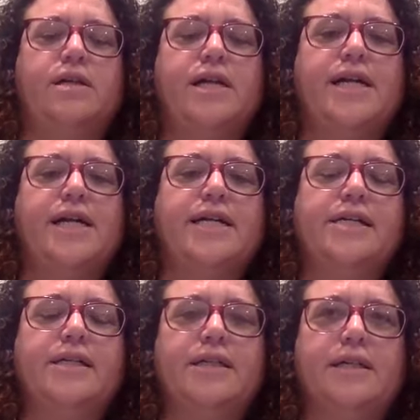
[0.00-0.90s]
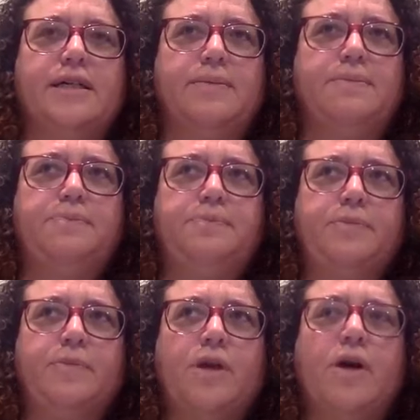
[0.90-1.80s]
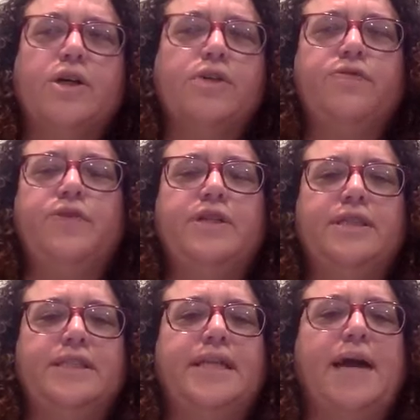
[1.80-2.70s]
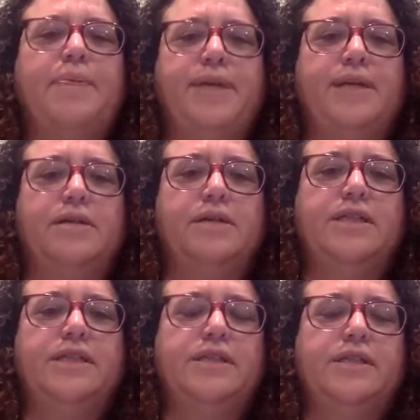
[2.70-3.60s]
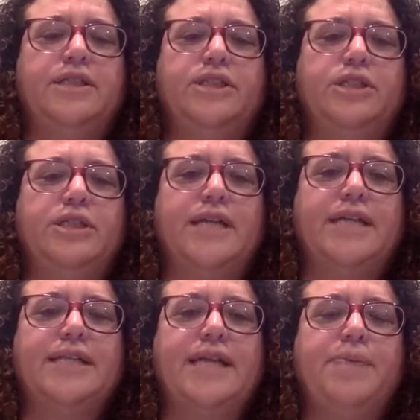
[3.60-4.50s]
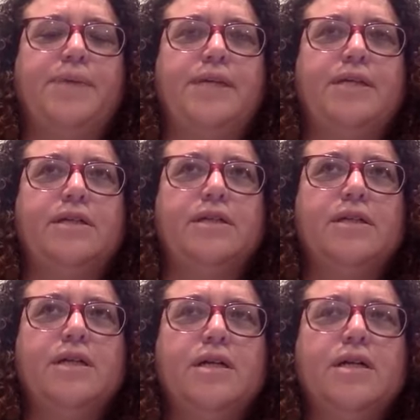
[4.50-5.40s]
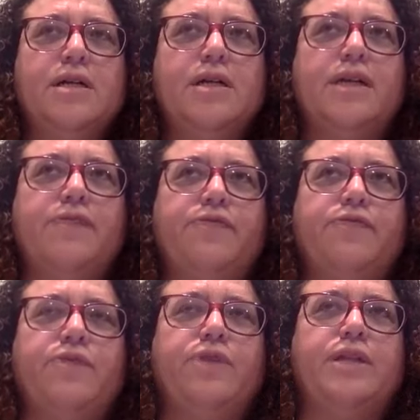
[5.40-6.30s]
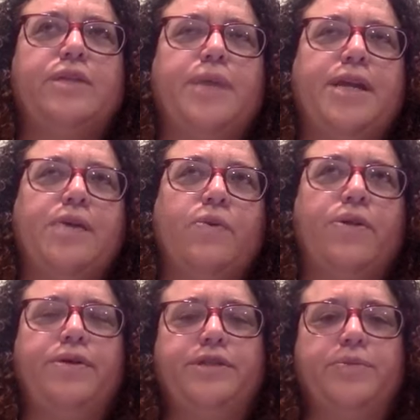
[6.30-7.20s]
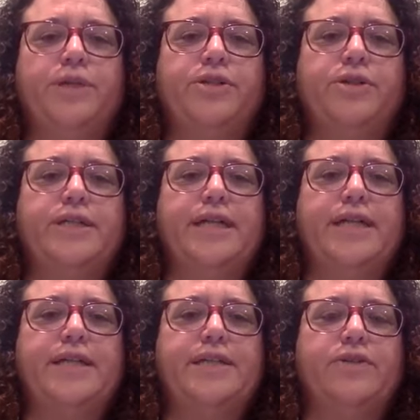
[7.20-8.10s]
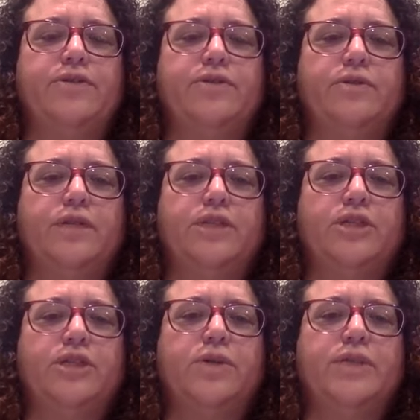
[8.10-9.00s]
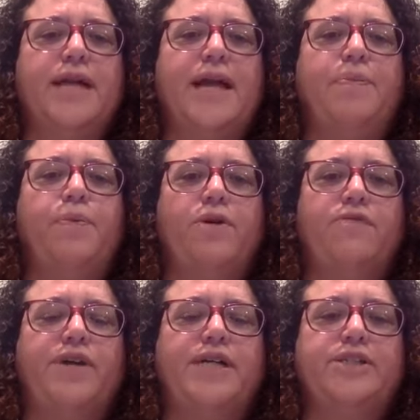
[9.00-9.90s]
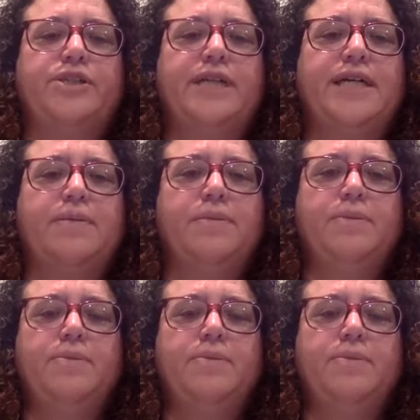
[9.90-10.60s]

And all you feel is a tapping. It's just a light tapping. Depending on whether it's a depression or anxiety, it's either a slower tap or a faster tap.